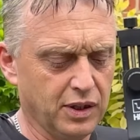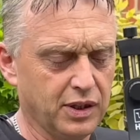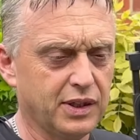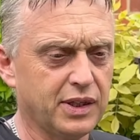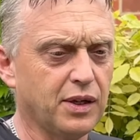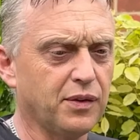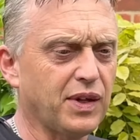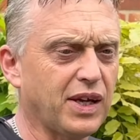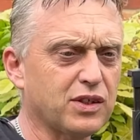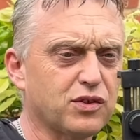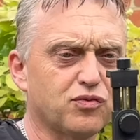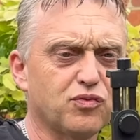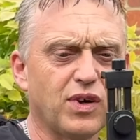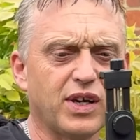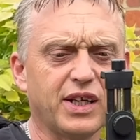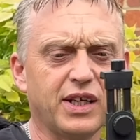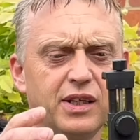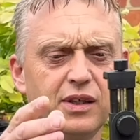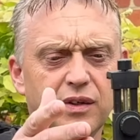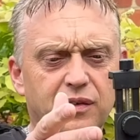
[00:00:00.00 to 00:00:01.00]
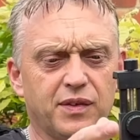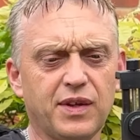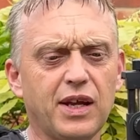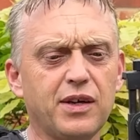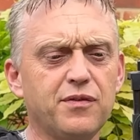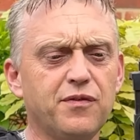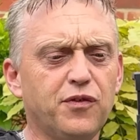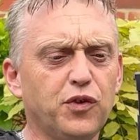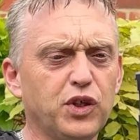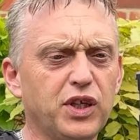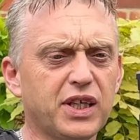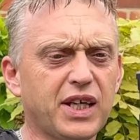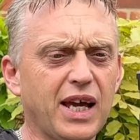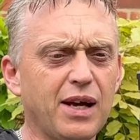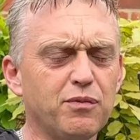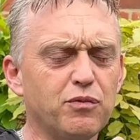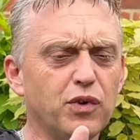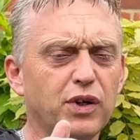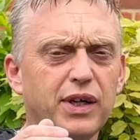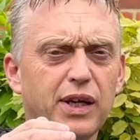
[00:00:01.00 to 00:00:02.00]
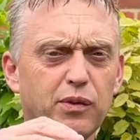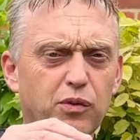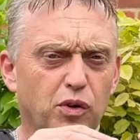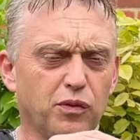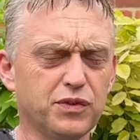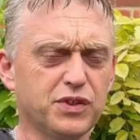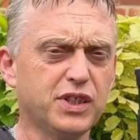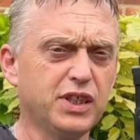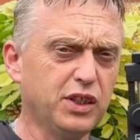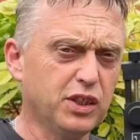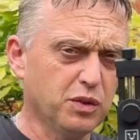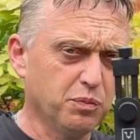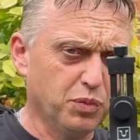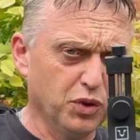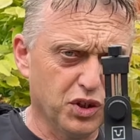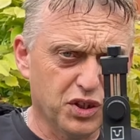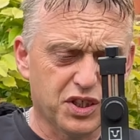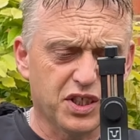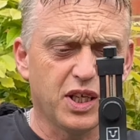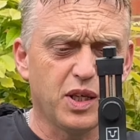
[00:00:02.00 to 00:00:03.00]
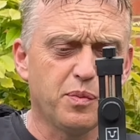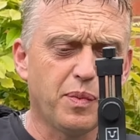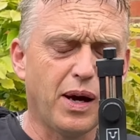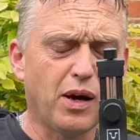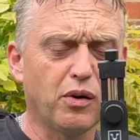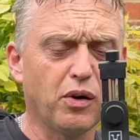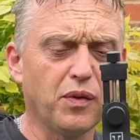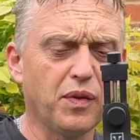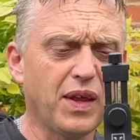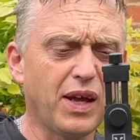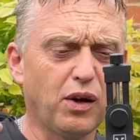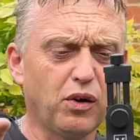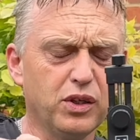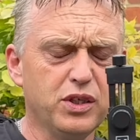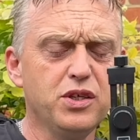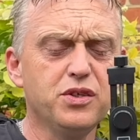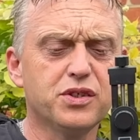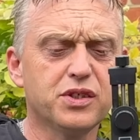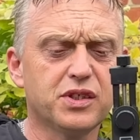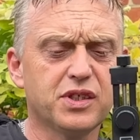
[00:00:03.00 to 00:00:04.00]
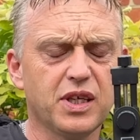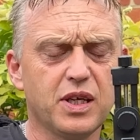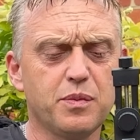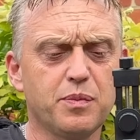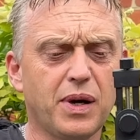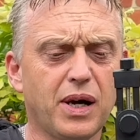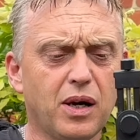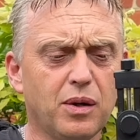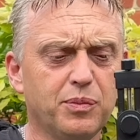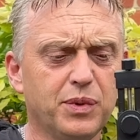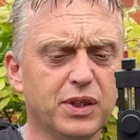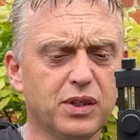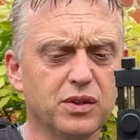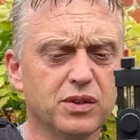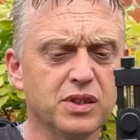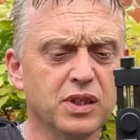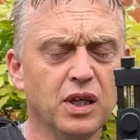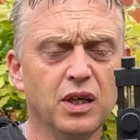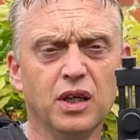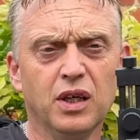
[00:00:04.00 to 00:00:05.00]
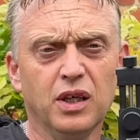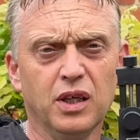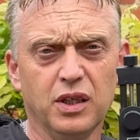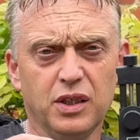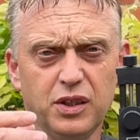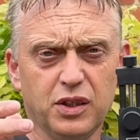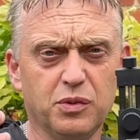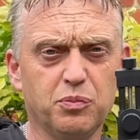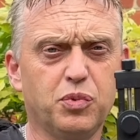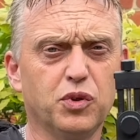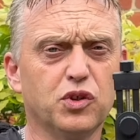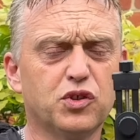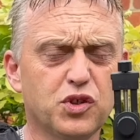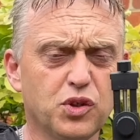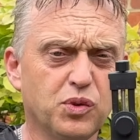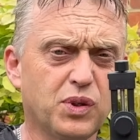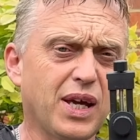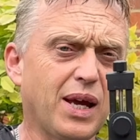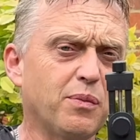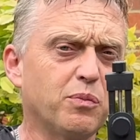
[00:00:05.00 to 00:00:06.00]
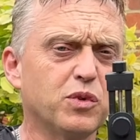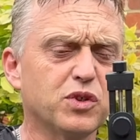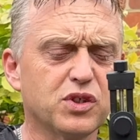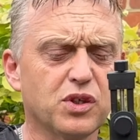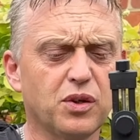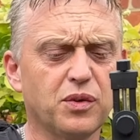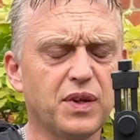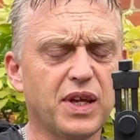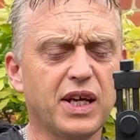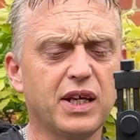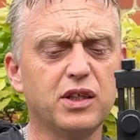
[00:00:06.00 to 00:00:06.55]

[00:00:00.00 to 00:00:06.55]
Now that's ready then for your camera. Now obviously you can put a T-bar on there. I use a T-bar because you can put 2 cameras on there.